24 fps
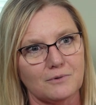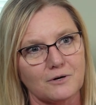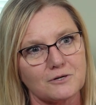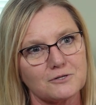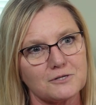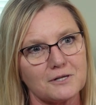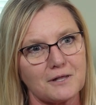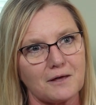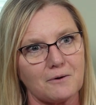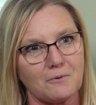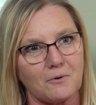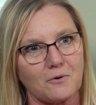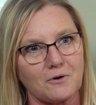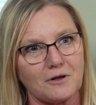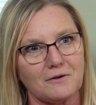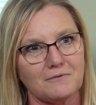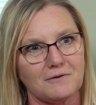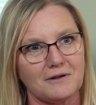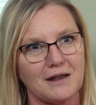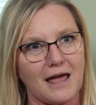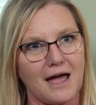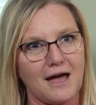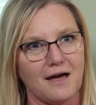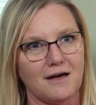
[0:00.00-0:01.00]
person that won't
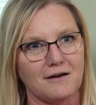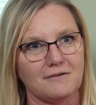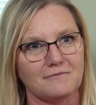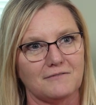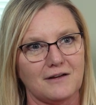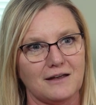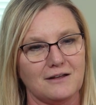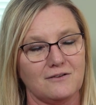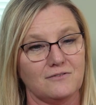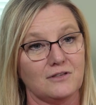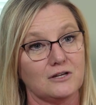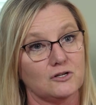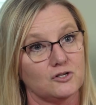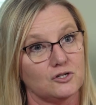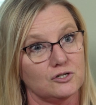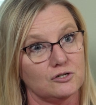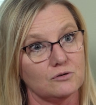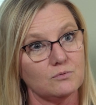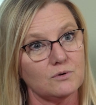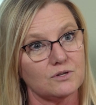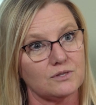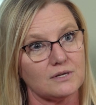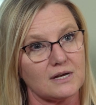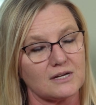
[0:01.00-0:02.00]
even have anything to
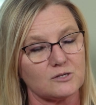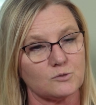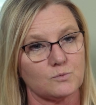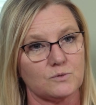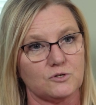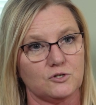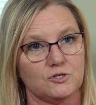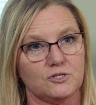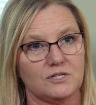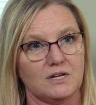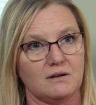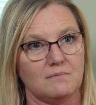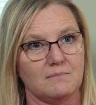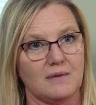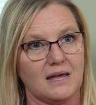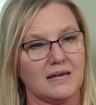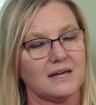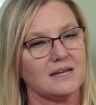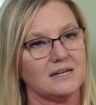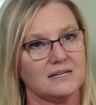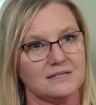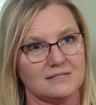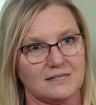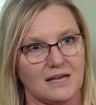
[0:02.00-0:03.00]
do with us, which didn't
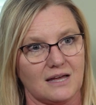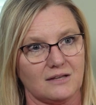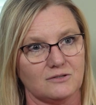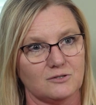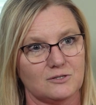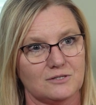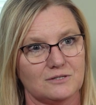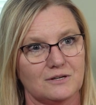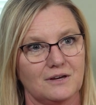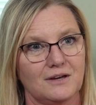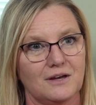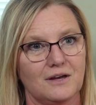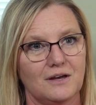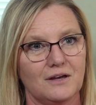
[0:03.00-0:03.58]
make any sense.